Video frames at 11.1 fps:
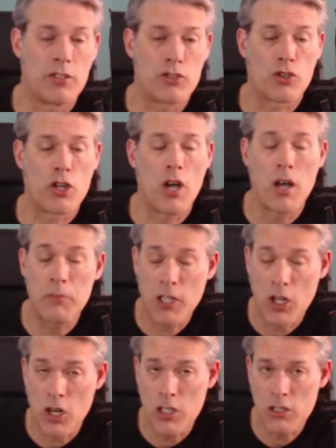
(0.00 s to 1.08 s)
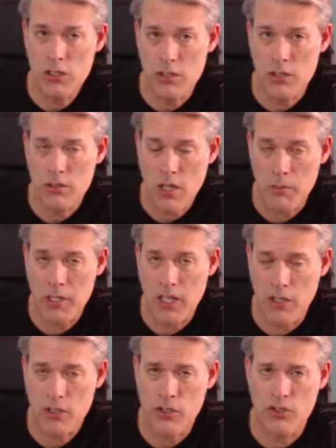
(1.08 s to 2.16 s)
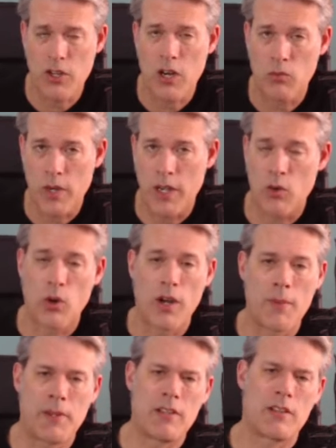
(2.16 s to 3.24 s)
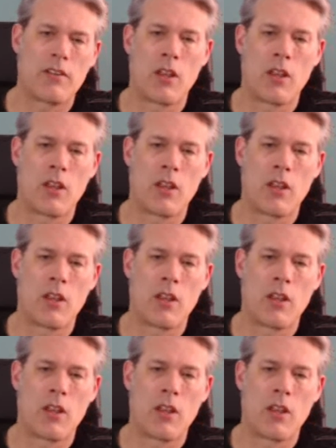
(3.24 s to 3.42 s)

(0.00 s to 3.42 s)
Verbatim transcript: These are common cards, common characters. They aren't rare or epic.